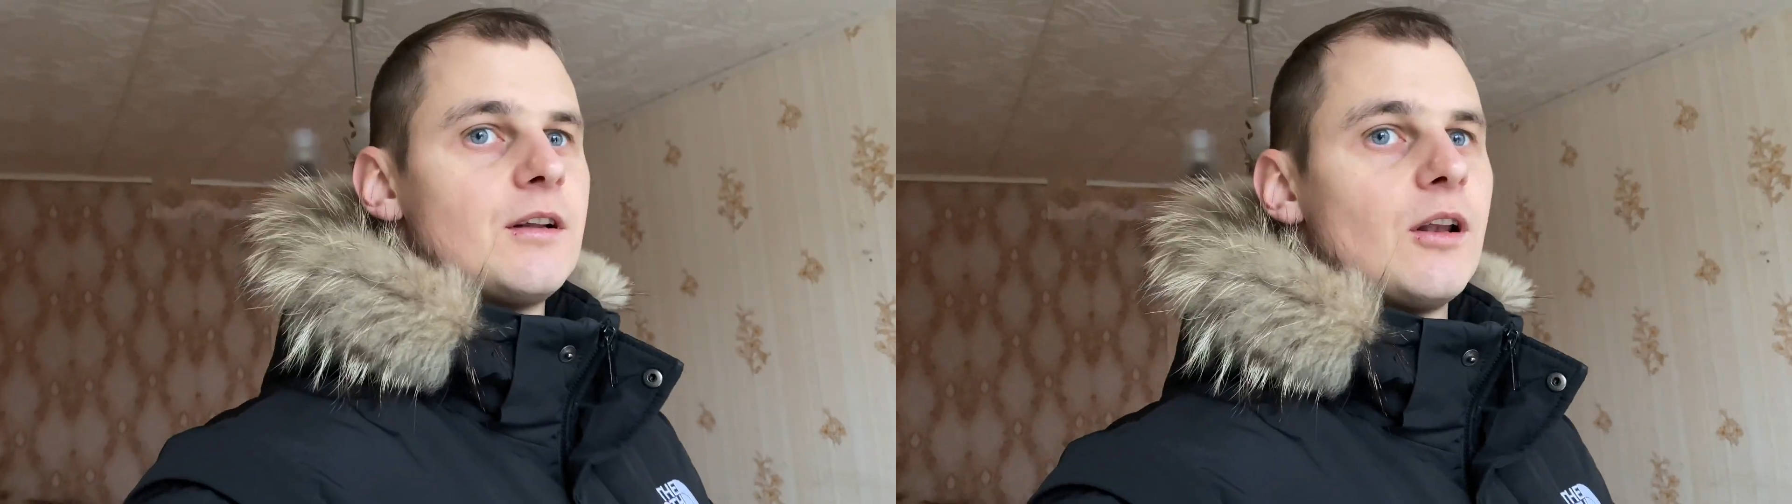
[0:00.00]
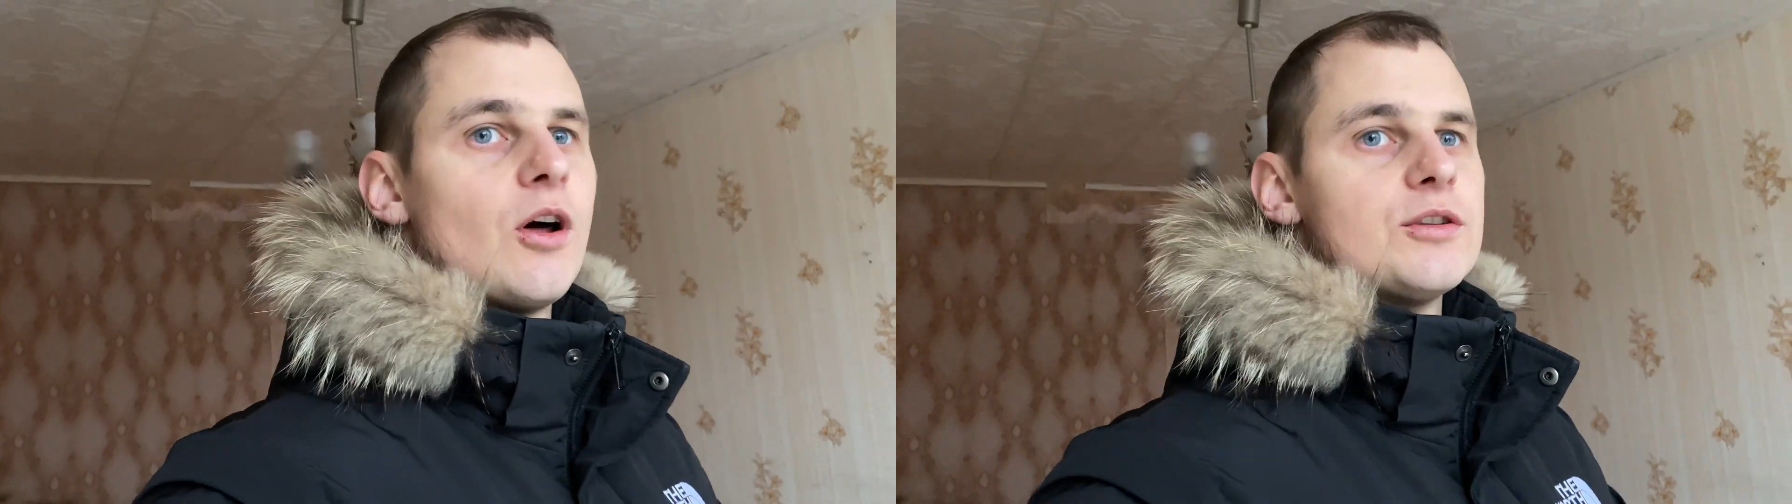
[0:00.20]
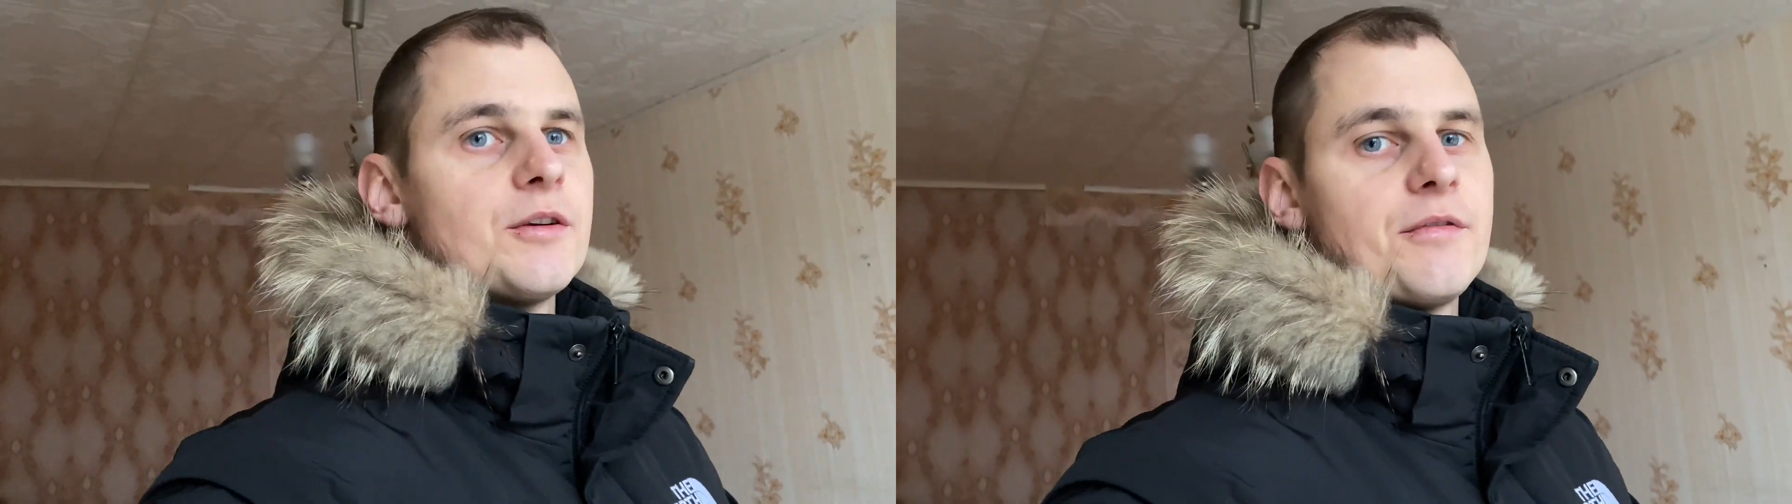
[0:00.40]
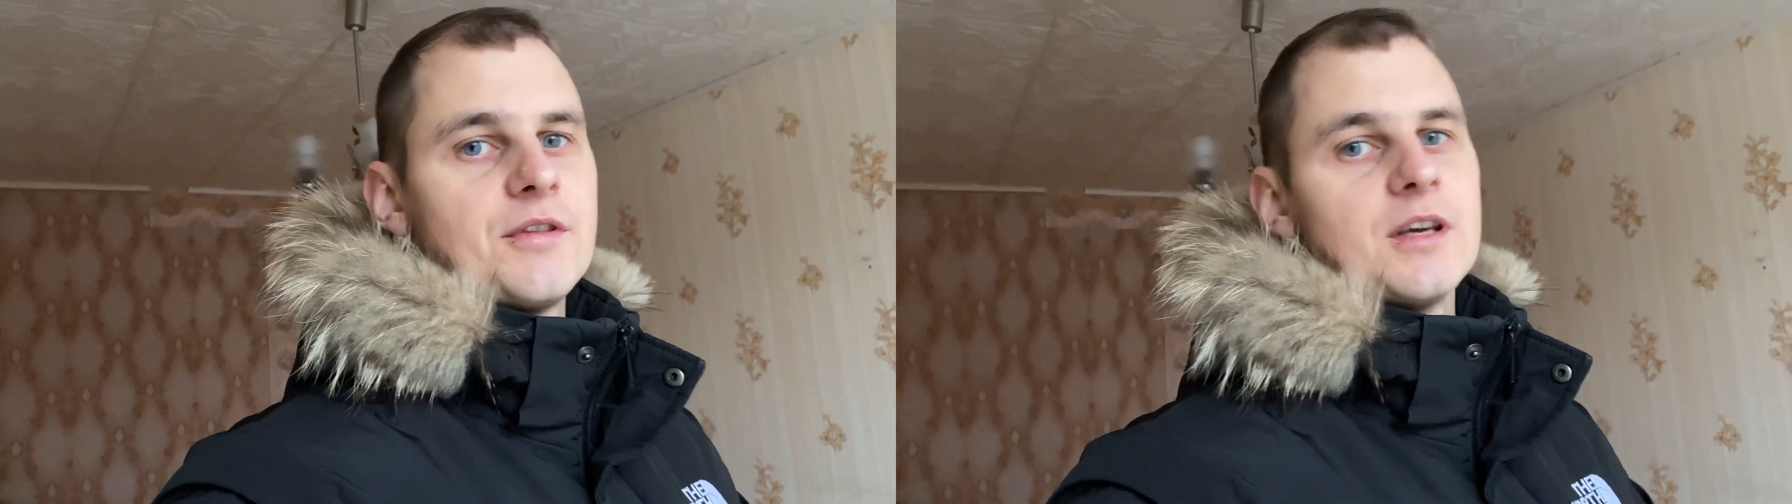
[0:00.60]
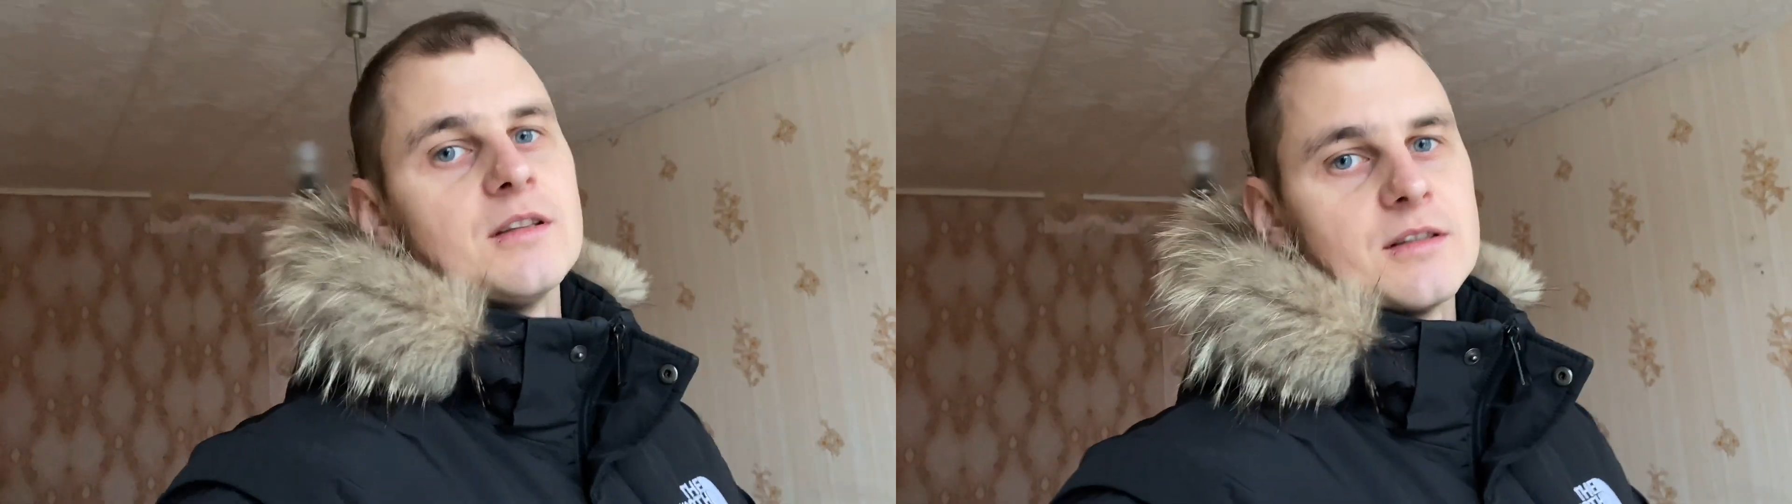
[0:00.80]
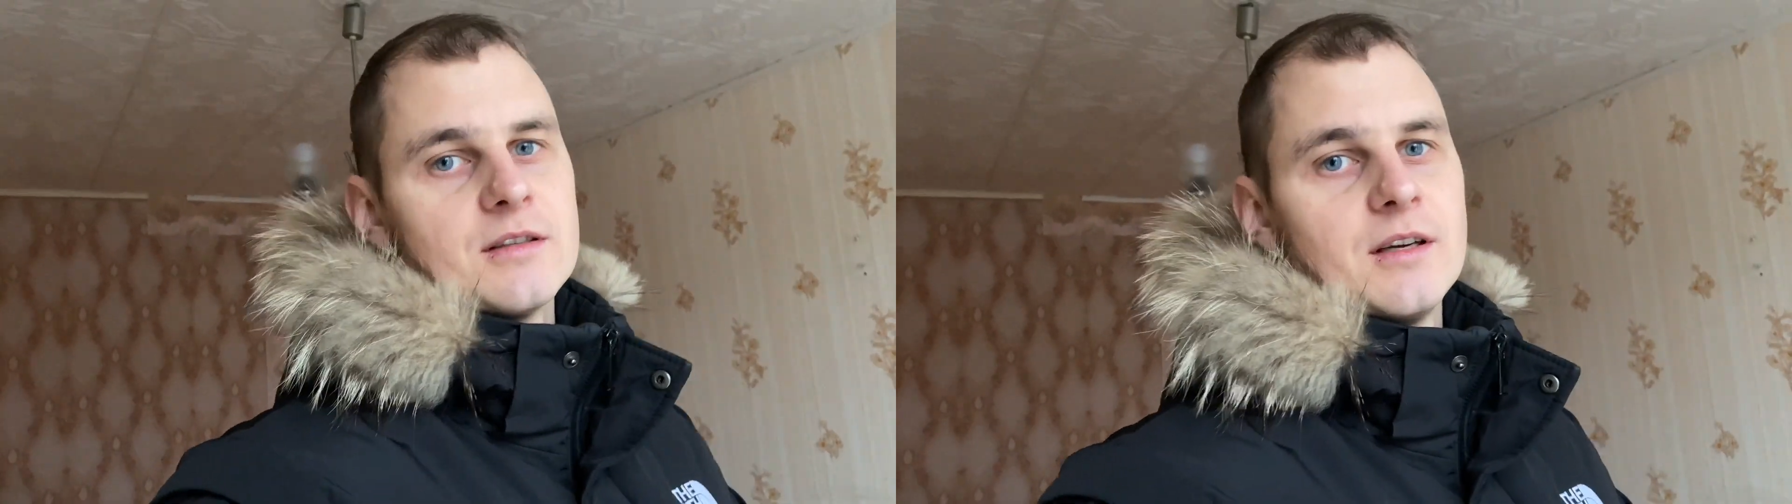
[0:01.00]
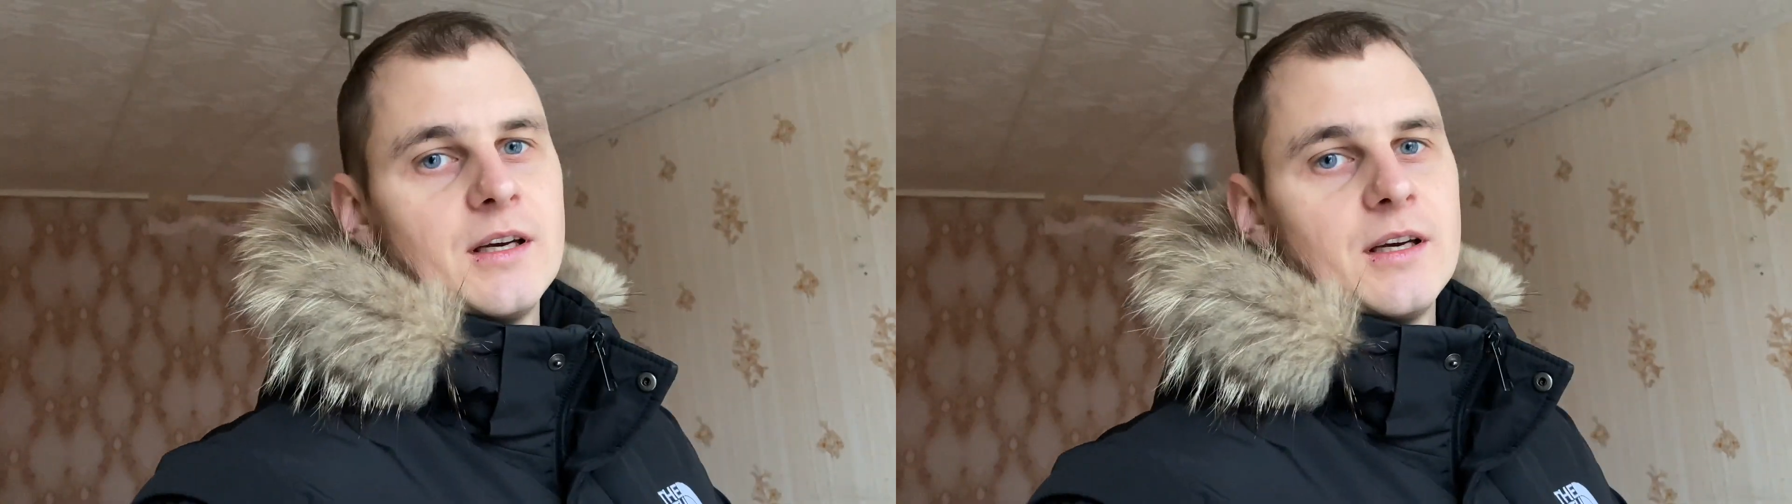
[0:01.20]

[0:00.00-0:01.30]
lots of things.